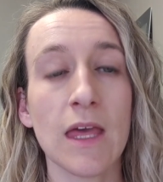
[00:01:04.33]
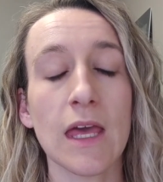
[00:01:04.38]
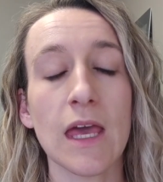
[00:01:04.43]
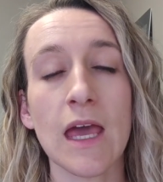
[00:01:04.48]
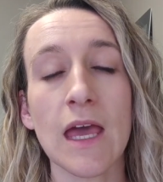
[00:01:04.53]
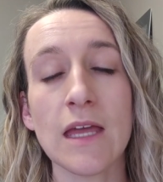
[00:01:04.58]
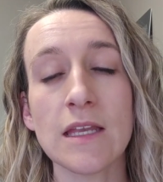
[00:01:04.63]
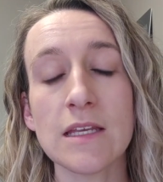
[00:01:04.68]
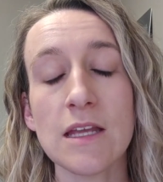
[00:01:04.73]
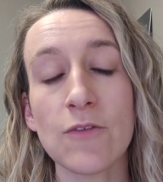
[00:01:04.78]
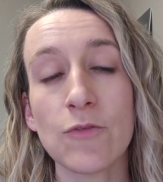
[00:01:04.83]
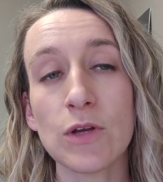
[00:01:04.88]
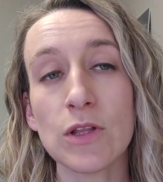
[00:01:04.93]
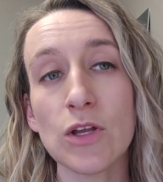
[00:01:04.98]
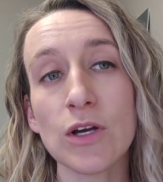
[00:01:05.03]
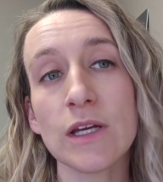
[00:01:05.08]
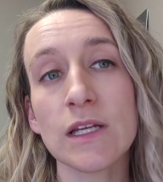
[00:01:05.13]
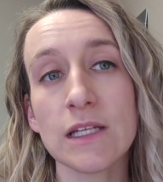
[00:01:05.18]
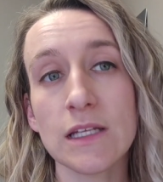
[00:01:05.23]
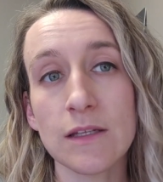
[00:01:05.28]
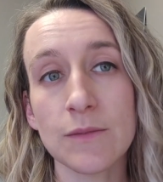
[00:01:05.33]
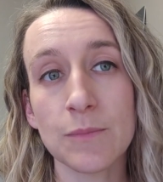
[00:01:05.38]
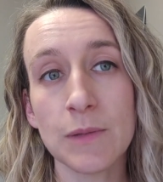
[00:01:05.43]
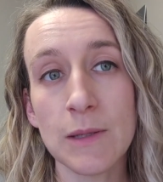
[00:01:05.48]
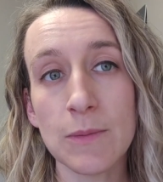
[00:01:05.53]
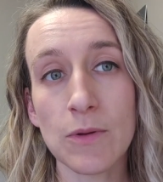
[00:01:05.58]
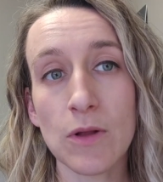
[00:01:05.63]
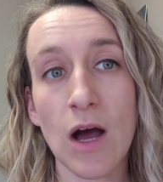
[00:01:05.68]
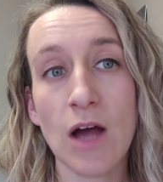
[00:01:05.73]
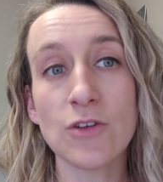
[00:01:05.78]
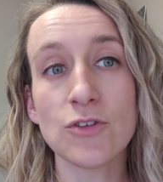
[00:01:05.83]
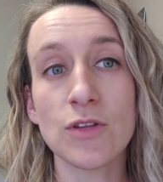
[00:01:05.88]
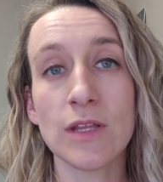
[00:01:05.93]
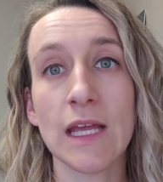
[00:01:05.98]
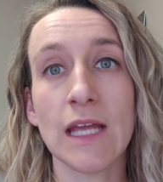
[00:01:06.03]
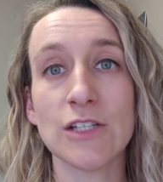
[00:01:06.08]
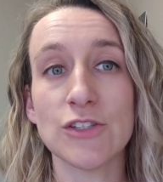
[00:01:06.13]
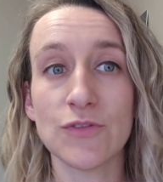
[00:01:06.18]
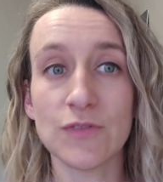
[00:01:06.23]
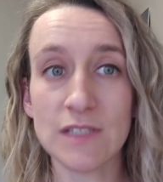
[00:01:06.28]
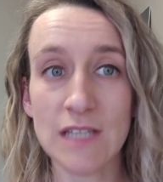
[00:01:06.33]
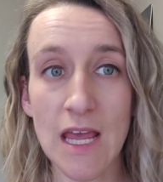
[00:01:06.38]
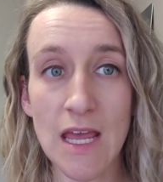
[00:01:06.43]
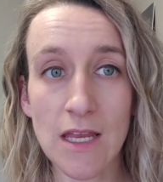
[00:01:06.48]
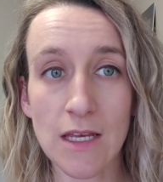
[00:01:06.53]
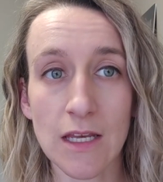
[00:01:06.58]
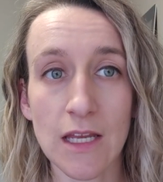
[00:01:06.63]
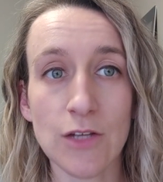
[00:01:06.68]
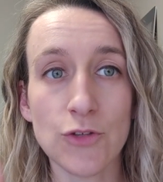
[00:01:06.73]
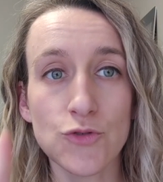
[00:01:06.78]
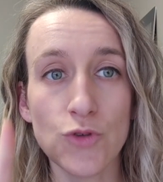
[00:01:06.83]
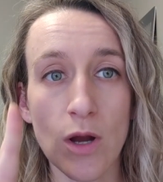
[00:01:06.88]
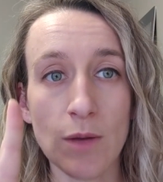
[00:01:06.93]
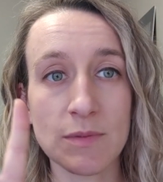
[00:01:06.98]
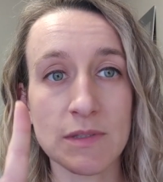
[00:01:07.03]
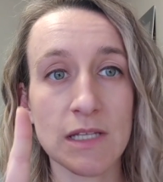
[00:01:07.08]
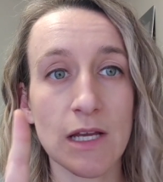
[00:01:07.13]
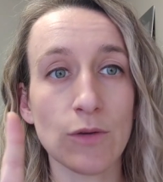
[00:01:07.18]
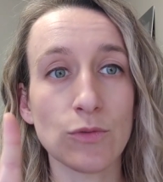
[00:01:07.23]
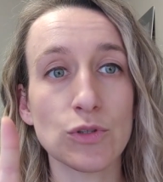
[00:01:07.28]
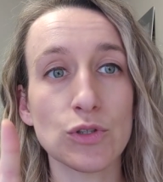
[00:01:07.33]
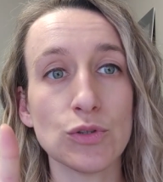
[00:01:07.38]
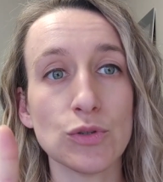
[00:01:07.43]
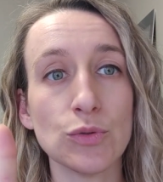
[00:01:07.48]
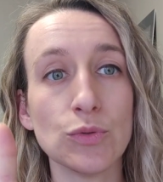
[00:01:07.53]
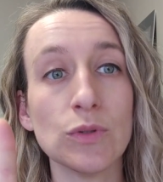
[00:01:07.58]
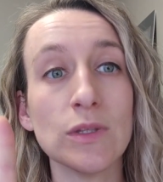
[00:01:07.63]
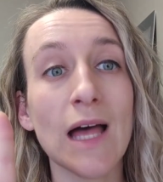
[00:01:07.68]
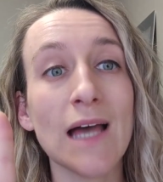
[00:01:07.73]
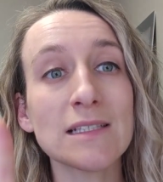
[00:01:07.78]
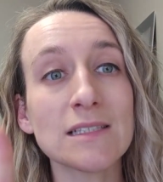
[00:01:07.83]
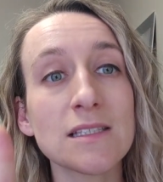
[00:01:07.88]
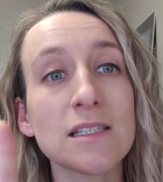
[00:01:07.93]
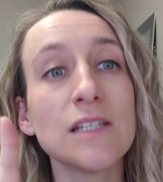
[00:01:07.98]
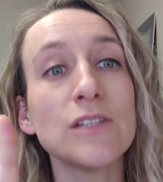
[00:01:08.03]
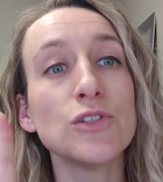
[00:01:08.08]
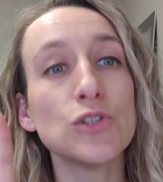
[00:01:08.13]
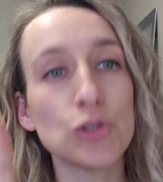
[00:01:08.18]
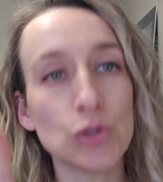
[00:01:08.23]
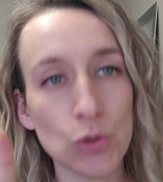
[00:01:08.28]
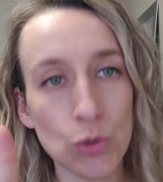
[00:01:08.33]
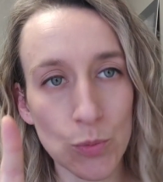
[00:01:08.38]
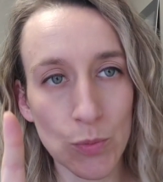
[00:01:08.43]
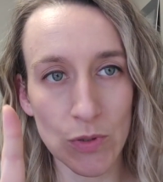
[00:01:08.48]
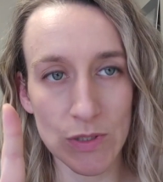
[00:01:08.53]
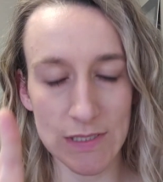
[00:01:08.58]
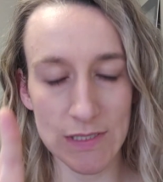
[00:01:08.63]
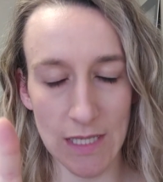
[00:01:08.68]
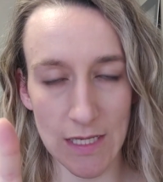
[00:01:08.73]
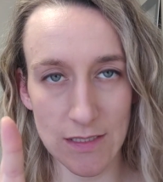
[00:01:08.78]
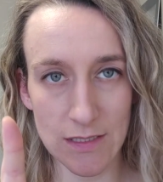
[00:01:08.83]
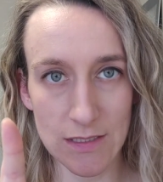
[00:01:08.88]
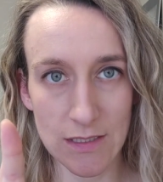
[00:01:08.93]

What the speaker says: And if we look at people under the age of 10, it drops down to less than 2%.